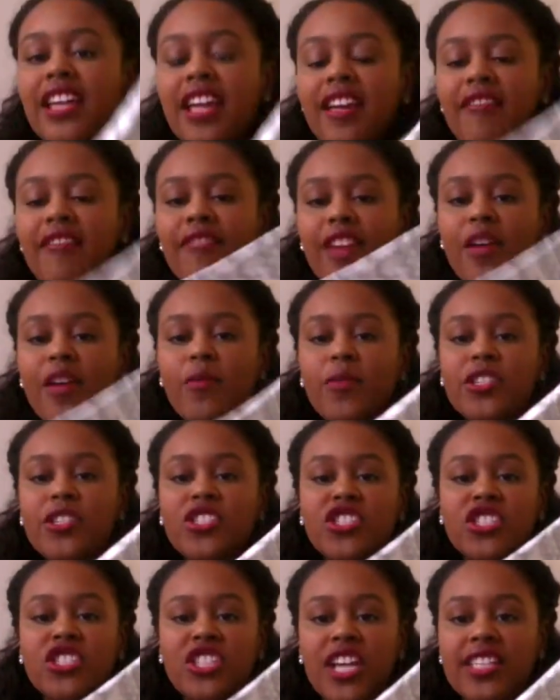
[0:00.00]
if it
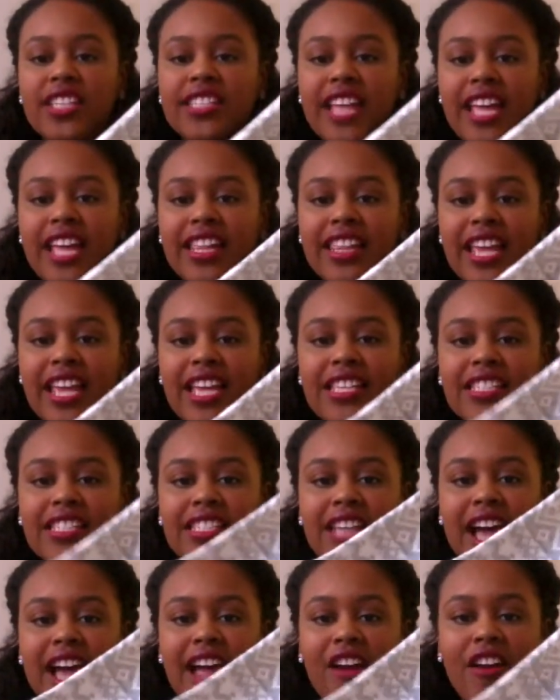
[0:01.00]
was just like this,
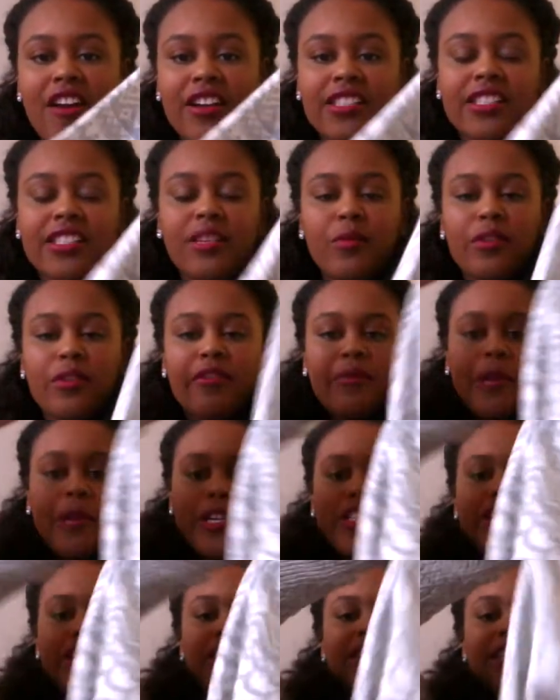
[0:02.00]
I honestly would have
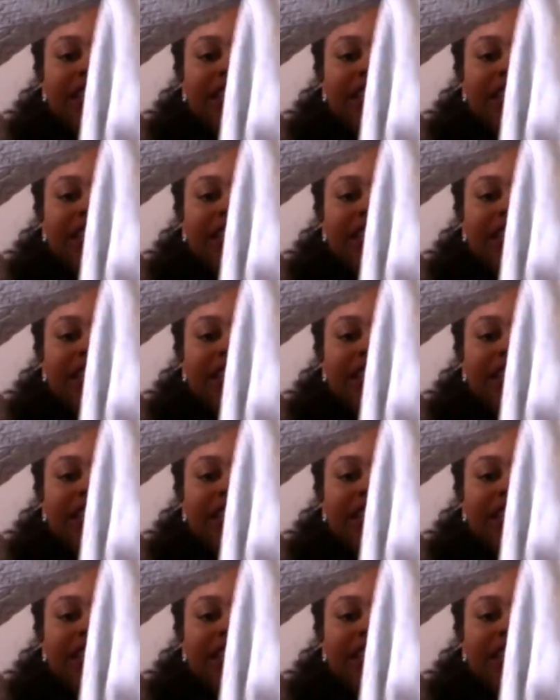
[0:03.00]
purchased